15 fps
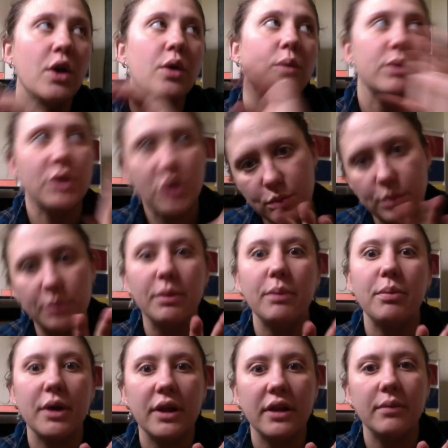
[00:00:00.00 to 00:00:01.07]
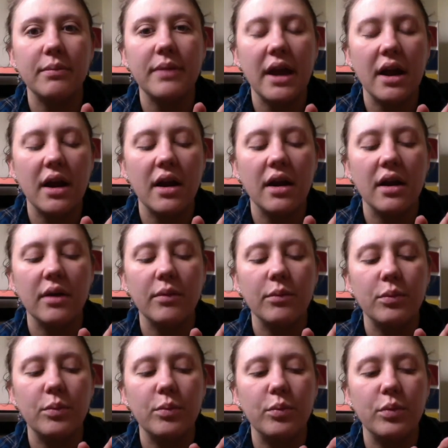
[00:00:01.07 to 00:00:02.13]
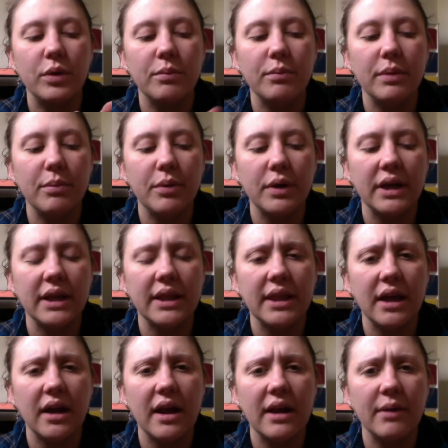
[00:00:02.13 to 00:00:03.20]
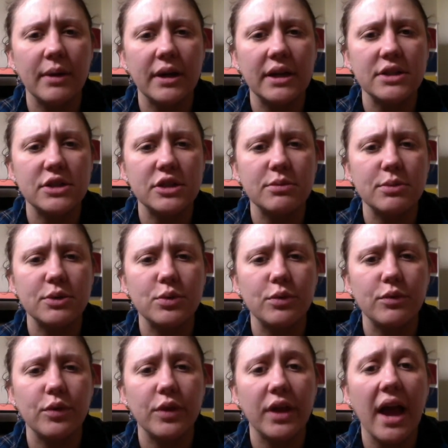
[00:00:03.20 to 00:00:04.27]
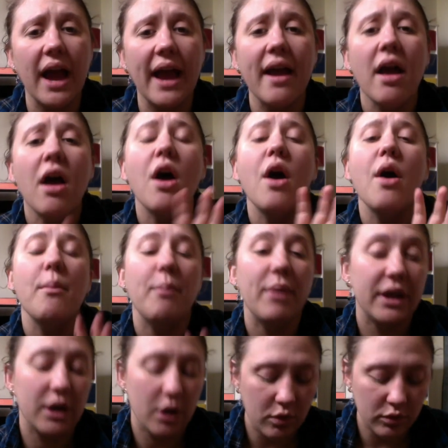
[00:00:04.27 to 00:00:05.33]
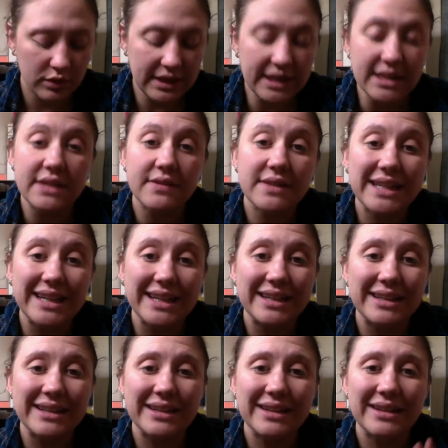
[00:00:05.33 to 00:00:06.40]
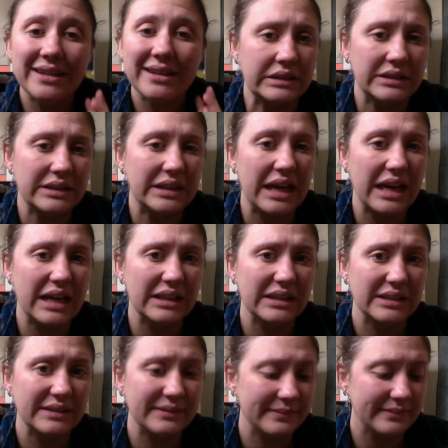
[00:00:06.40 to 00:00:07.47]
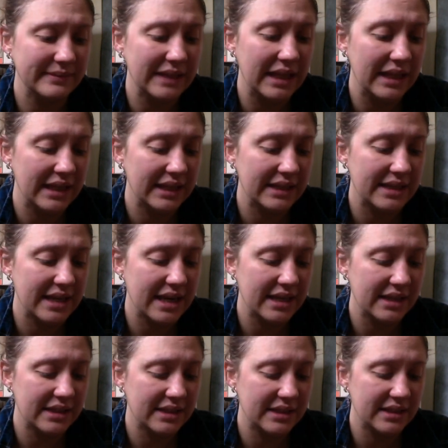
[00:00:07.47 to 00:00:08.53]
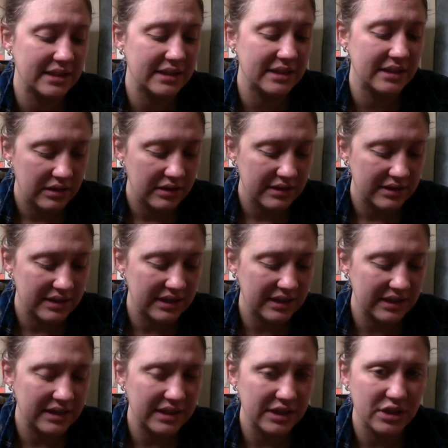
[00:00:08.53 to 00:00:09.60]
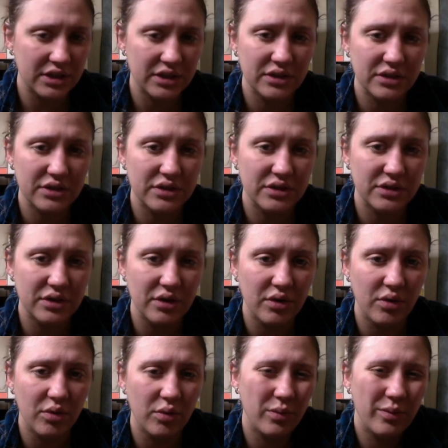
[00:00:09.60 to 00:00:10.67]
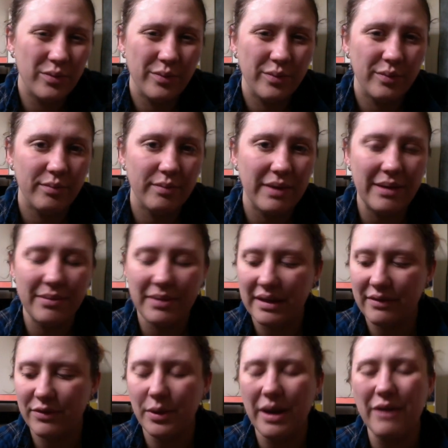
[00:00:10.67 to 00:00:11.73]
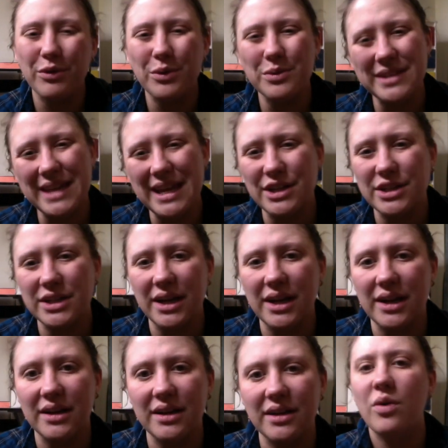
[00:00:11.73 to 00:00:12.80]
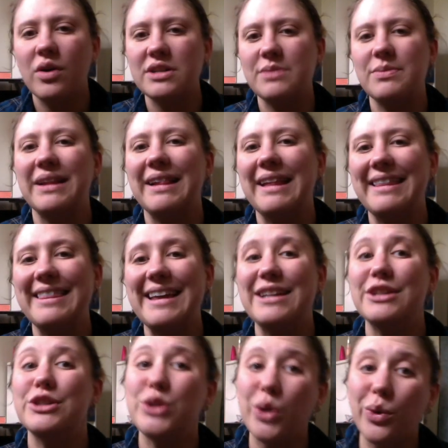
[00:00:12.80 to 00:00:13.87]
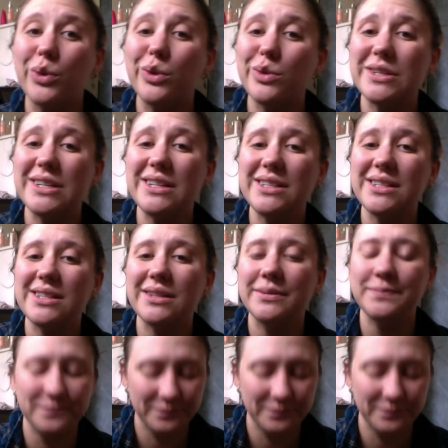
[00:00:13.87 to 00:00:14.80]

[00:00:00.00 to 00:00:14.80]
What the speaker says: which you wouldn't be putting them there, wouldn't be putting it there anyway because you're supposed to avoid the eye. But you know, sensitive skin, yeah, like it says, skin conditions. So maybe if you have rosacea or something like that, don't use it